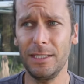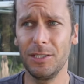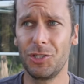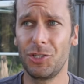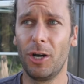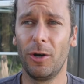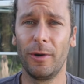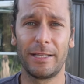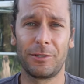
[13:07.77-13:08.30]

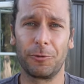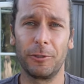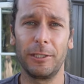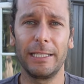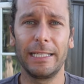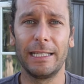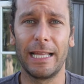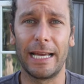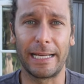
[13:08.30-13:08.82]
so it's
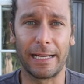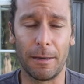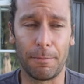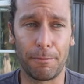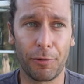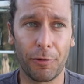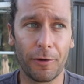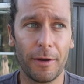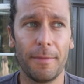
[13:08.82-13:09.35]
really like a
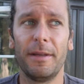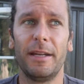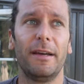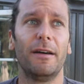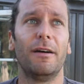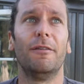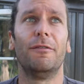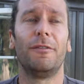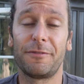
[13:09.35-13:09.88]
primitive